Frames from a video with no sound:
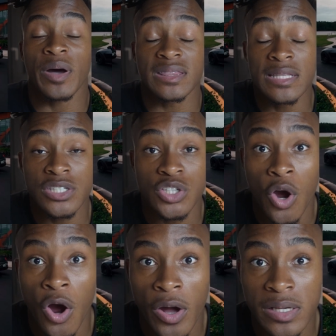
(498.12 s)
But these
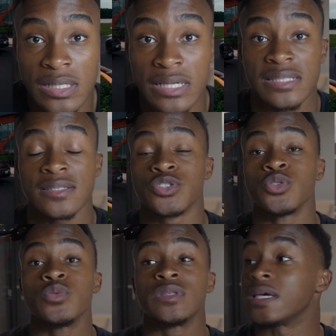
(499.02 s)
cars are,
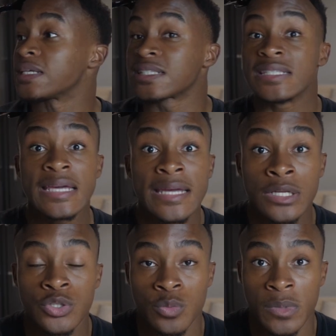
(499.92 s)
dude, they're
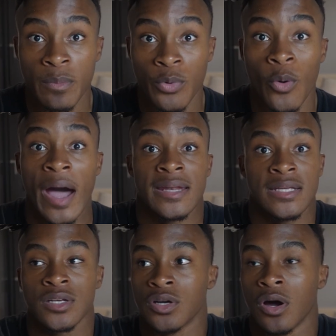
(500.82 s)
singing to me, bro. I
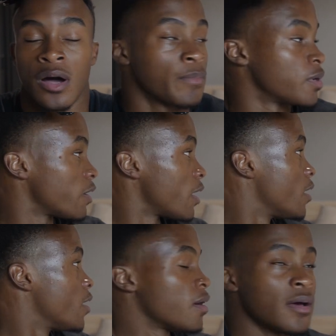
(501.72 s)
need a car.
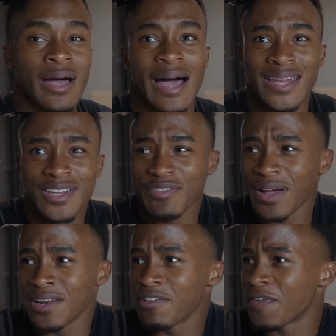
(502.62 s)
I need
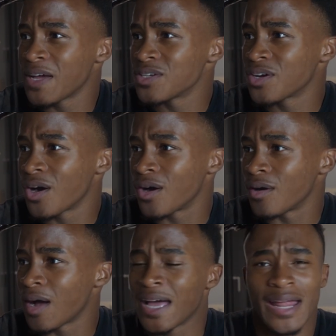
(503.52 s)
to find a
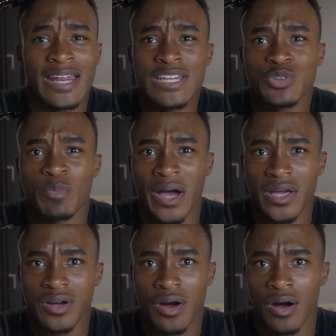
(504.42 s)
car. I need to buy
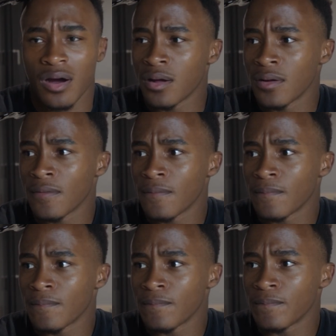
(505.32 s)
a car.
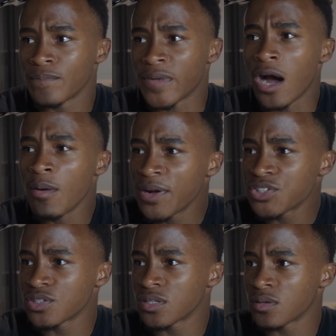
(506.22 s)
How
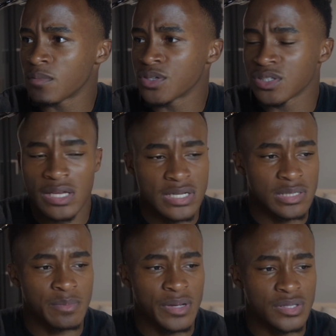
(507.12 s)
much is a
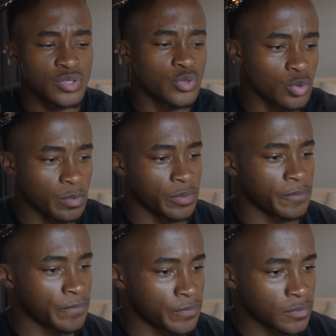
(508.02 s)
Mercedes-Benz coupe?
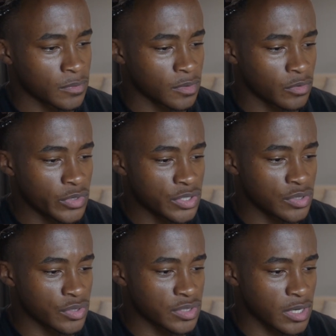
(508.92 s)

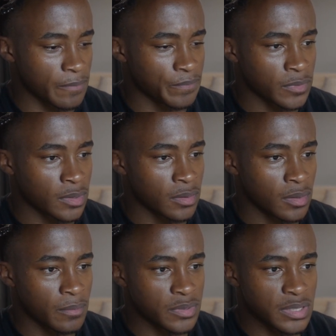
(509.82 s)
Research time.
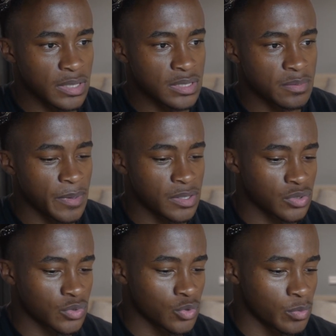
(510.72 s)

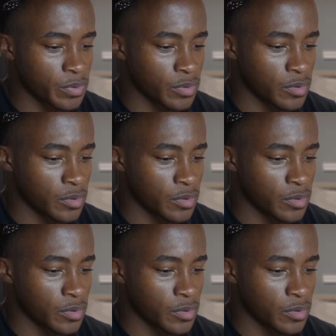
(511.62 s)
Mercedes-Benz coupe.